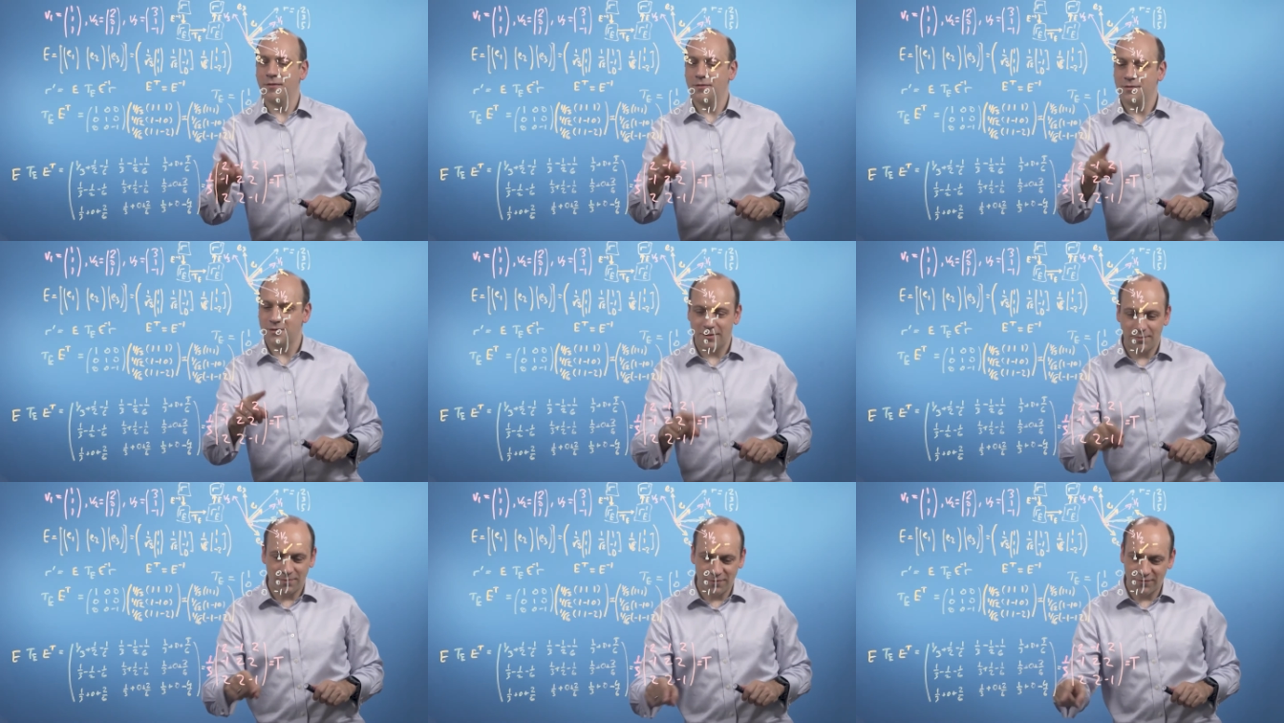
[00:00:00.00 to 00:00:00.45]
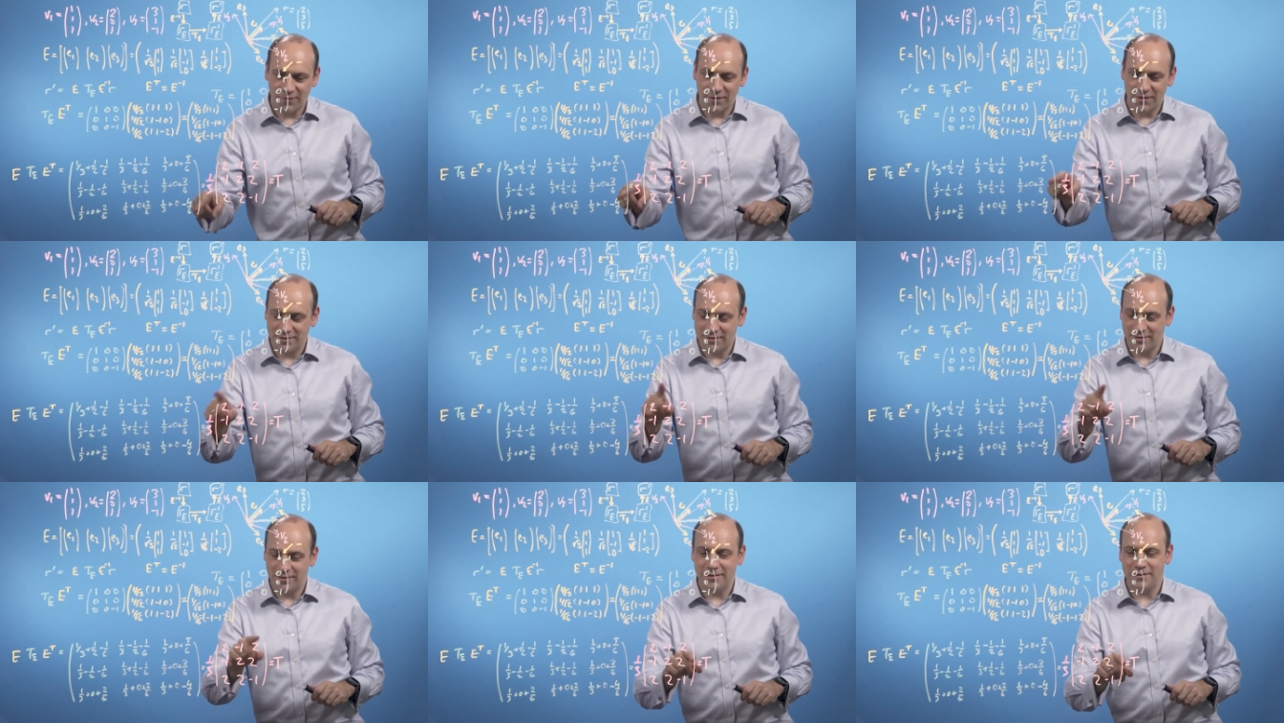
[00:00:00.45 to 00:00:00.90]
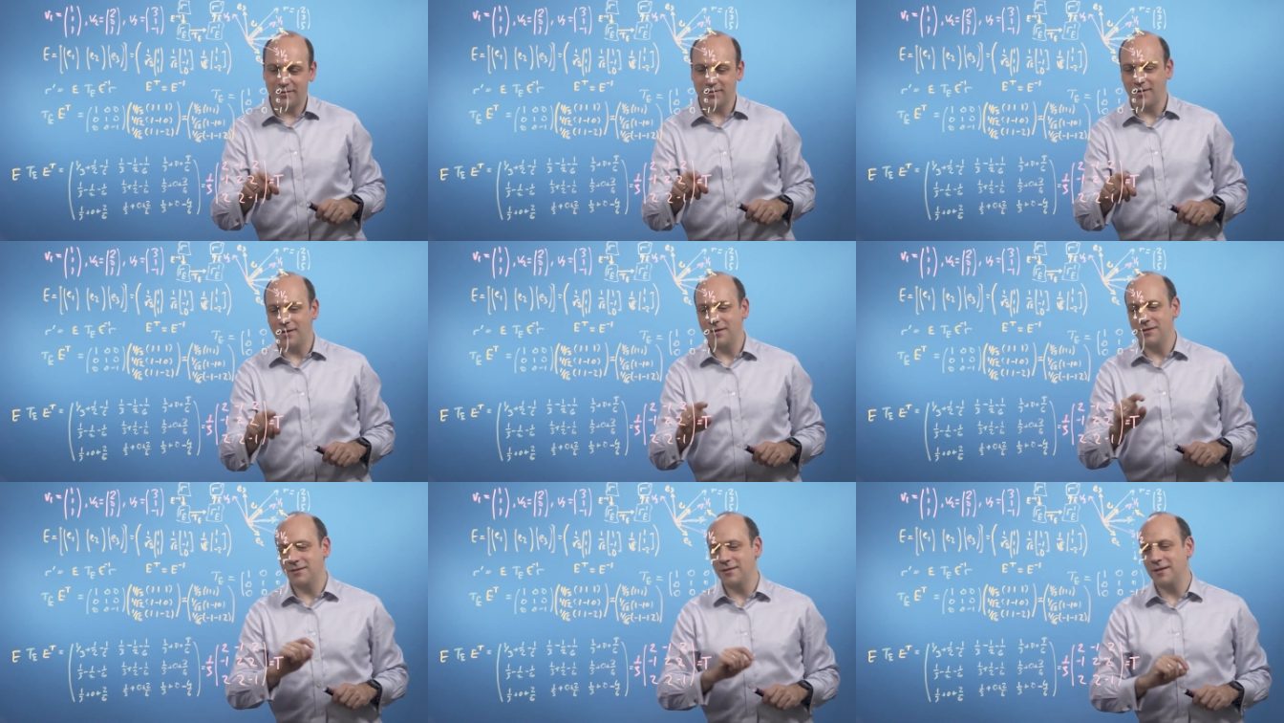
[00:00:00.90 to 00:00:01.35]
simplifies to this
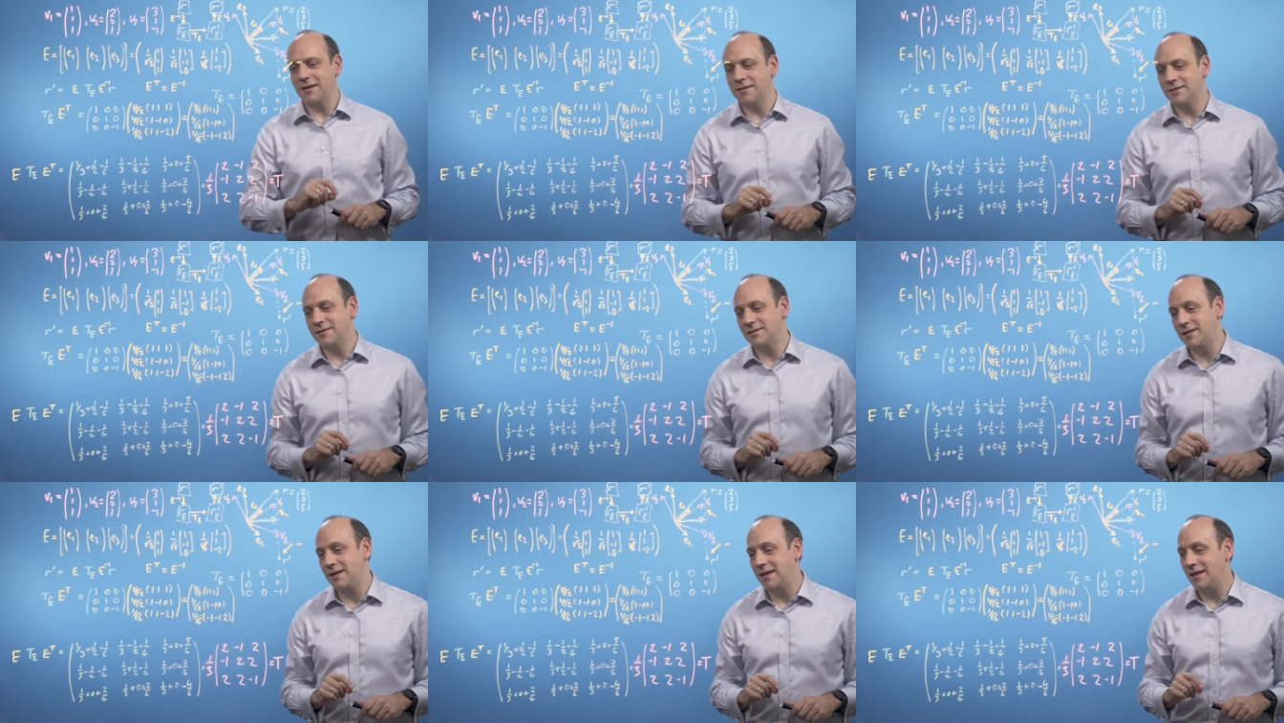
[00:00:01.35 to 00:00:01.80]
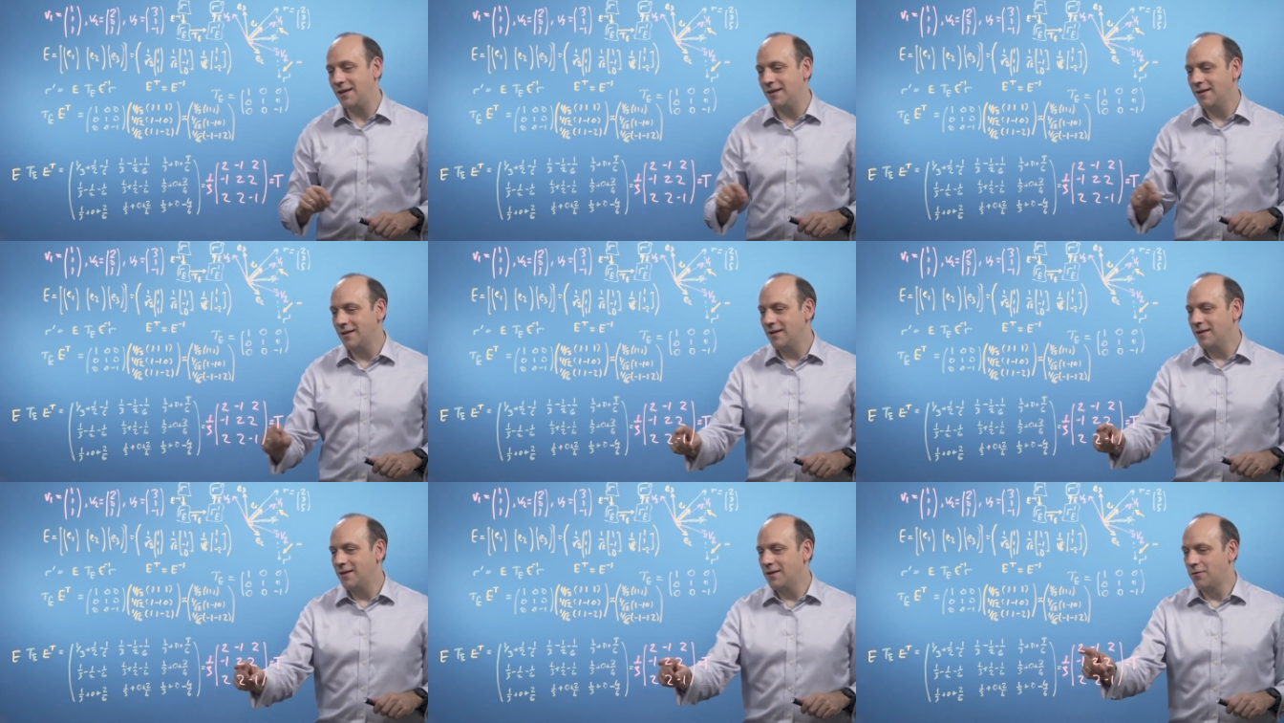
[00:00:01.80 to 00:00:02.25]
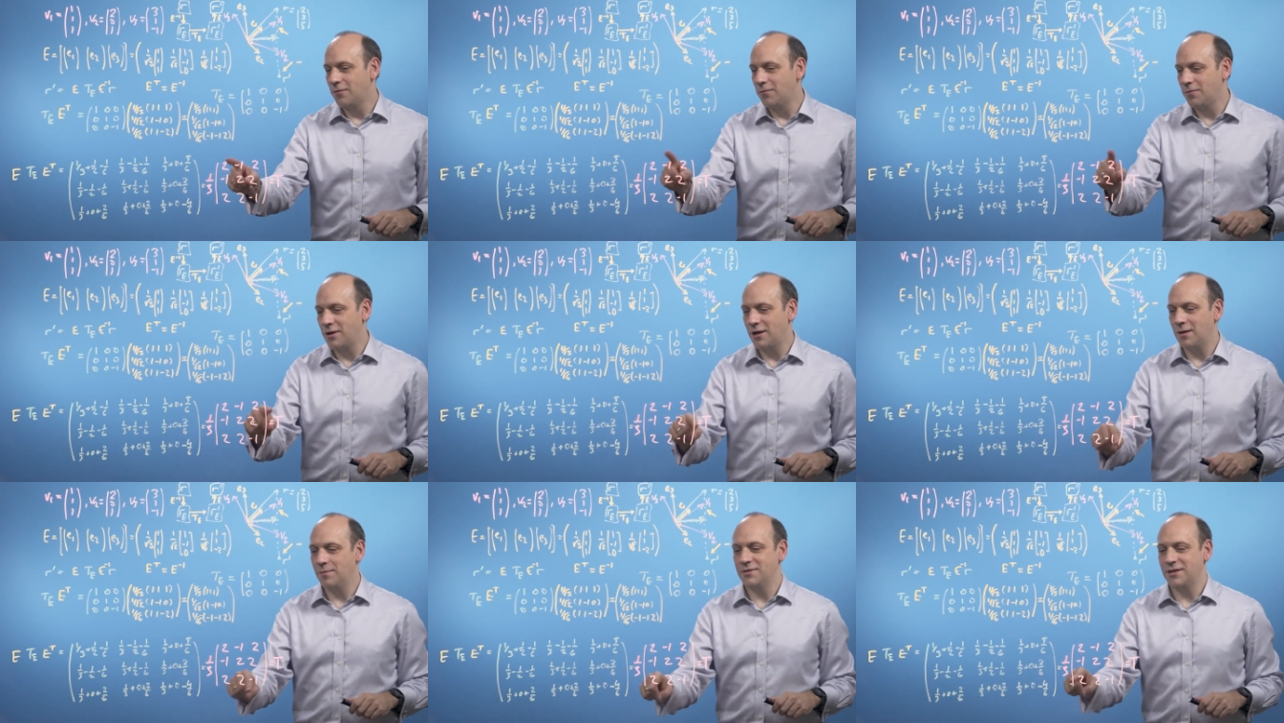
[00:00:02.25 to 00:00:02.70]
guy, so that's T. All
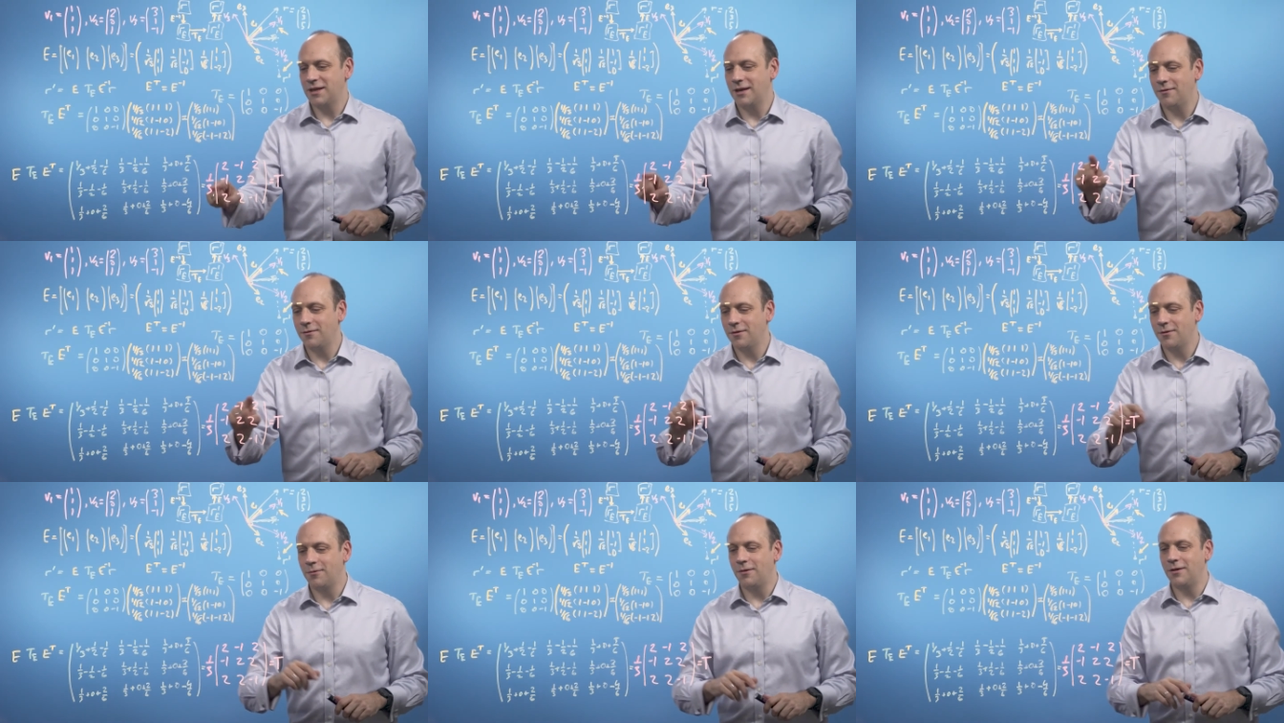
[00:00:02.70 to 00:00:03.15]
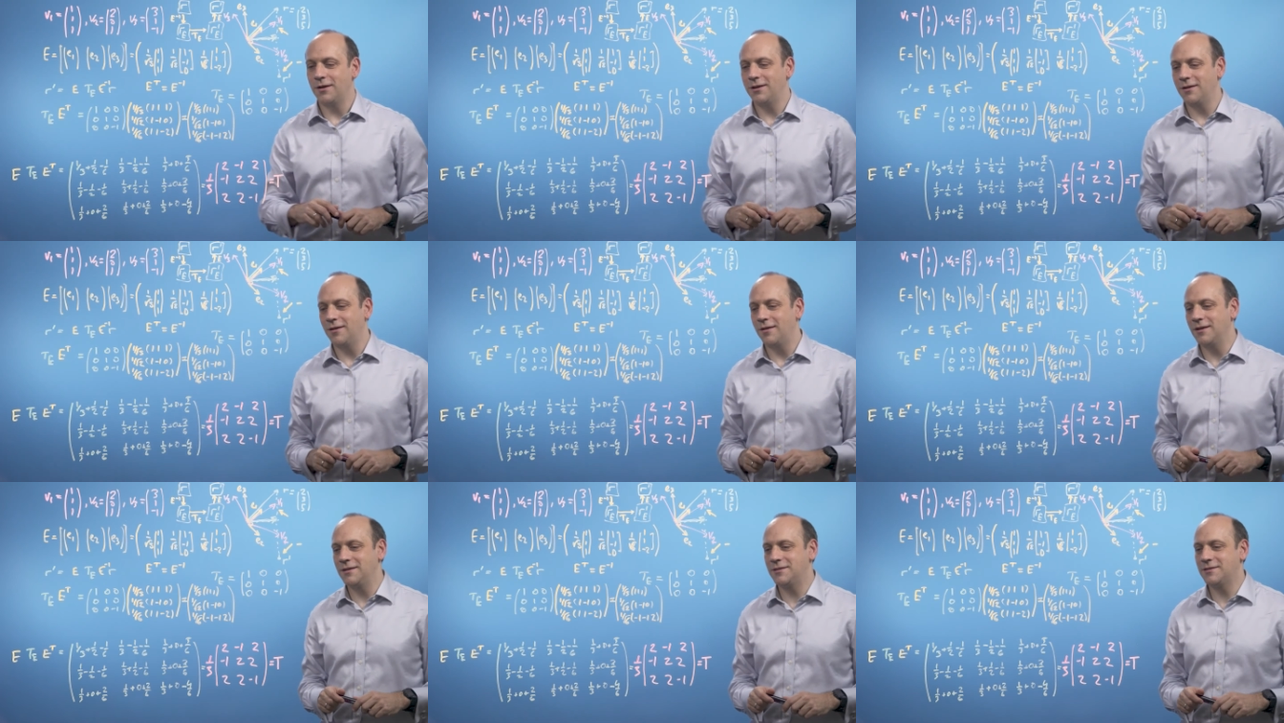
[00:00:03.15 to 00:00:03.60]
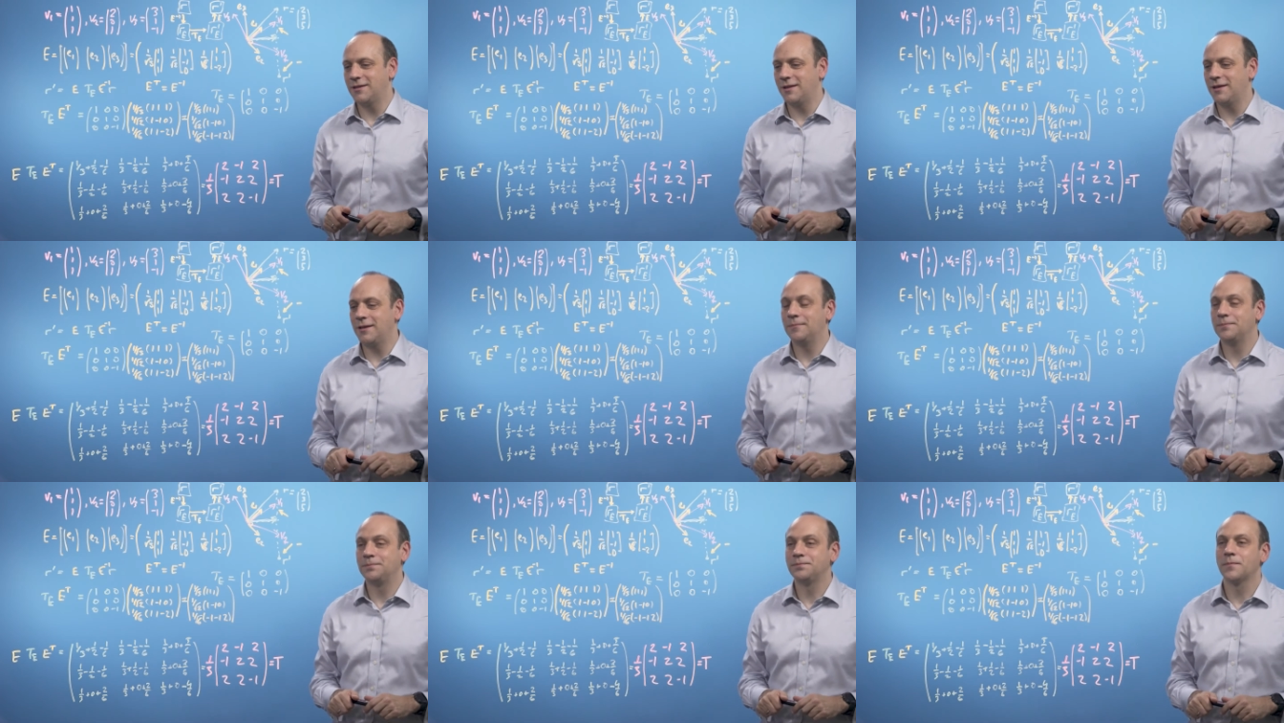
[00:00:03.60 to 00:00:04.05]
comes out quite nicely.